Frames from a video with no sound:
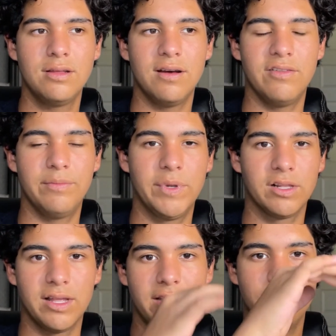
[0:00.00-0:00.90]
of the middle
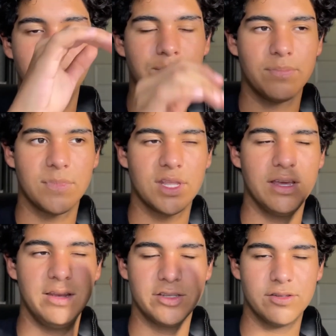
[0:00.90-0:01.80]
line,
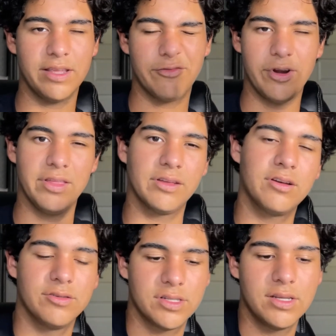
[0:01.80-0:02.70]
and it's like right on the
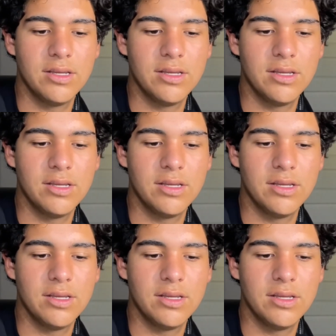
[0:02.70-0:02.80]
coast.